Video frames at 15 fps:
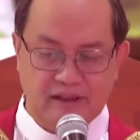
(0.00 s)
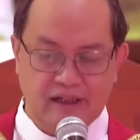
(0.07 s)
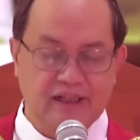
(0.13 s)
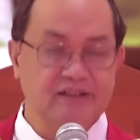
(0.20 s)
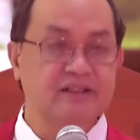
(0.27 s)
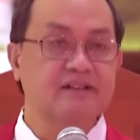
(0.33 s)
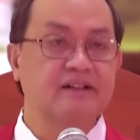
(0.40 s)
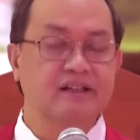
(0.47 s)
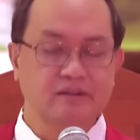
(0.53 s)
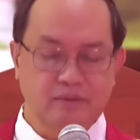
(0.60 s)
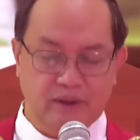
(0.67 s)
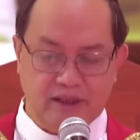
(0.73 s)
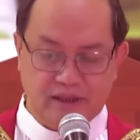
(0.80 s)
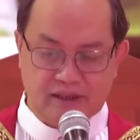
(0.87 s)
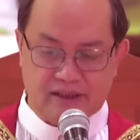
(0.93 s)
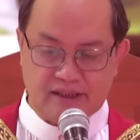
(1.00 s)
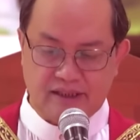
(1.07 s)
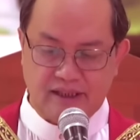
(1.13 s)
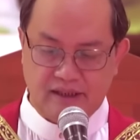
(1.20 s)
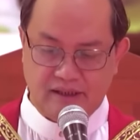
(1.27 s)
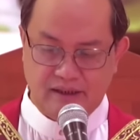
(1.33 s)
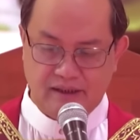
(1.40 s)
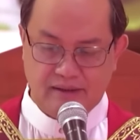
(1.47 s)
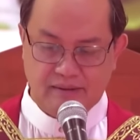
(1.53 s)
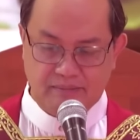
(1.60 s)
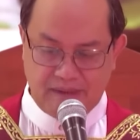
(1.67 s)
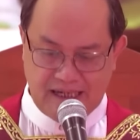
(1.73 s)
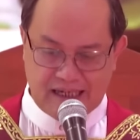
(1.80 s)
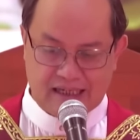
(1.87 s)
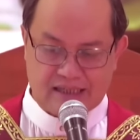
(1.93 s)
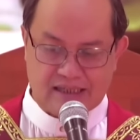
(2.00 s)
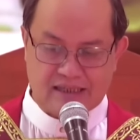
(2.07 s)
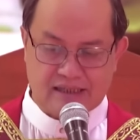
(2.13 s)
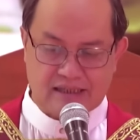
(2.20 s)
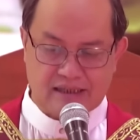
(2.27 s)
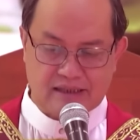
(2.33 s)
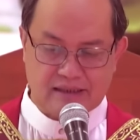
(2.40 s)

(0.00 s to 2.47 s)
at the Red Wednesday Mass.